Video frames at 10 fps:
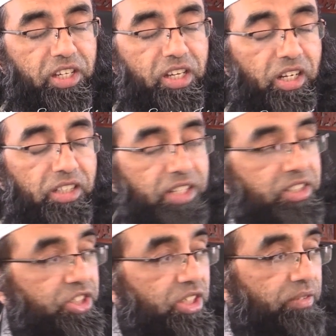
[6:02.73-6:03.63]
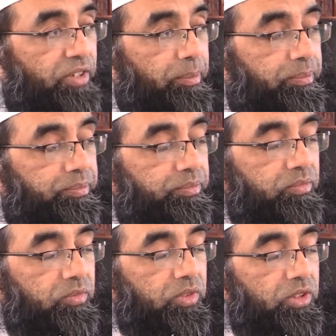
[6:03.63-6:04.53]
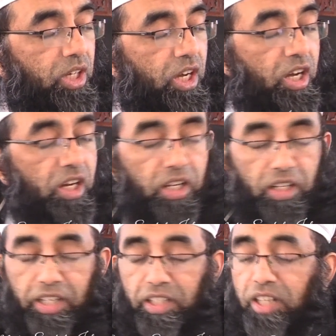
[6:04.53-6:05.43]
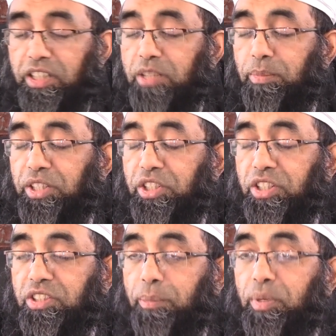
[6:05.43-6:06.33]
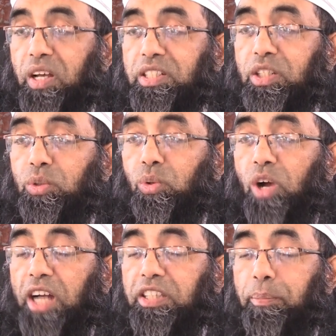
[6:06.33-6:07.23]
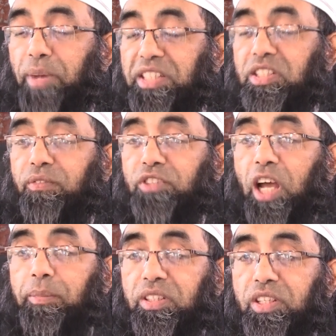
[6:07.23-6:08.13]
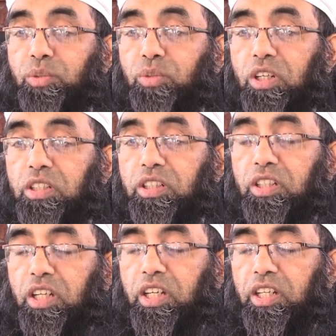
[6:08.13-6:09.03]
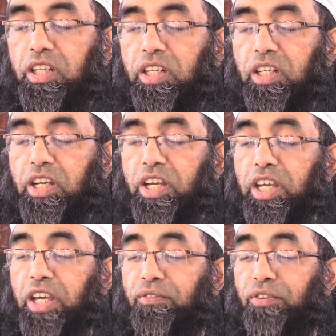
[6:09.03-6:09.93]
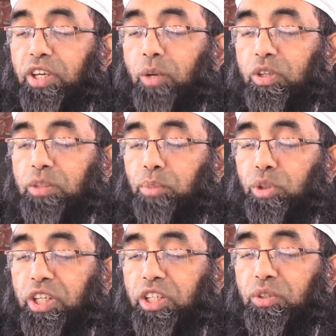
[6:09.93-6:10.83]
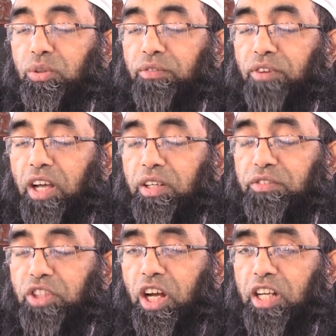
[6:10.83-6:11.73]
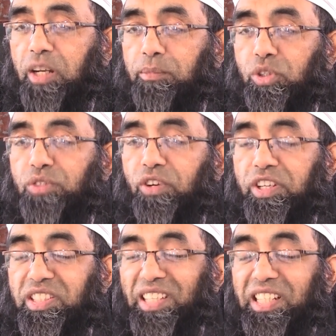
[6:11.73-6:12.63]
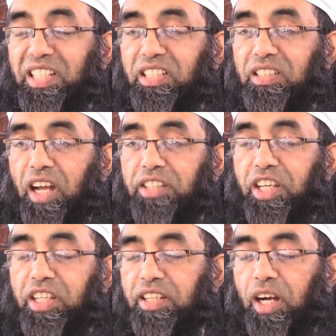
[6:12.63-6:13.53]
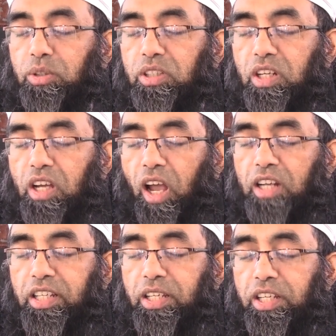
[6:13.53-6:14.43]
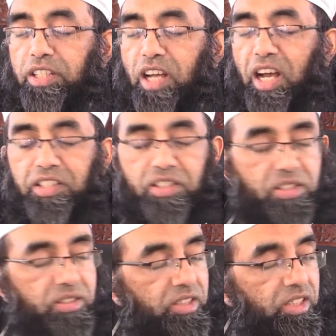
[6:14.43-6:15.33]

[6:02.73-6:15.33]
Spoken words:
here, that's a Jannah for him. Like the hadith mentions, a person who had the best of time in this world, if he was put into the fire of Jahannam just for a second and taken out, and he is asked